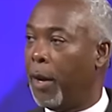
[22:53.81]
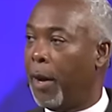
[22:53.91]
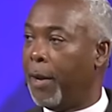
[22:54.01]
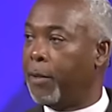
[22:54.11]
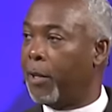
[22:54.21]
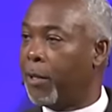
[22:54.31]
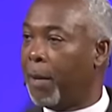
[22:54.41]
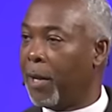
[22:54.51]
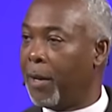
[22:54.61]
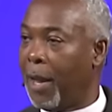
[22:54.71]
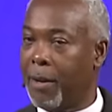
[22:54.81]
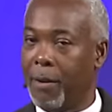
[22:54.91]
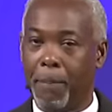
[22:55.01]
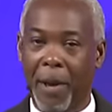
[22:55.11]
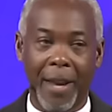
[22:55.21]
until something like
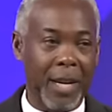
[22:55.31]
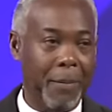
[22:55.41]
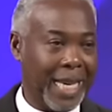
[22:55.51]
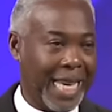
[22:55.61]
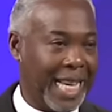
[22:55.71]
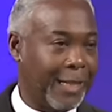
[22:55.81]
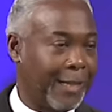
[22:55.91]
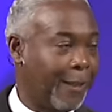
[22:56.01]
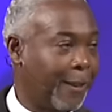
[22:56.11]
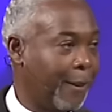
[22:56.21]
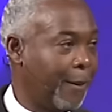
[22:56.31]
a pandemic hits.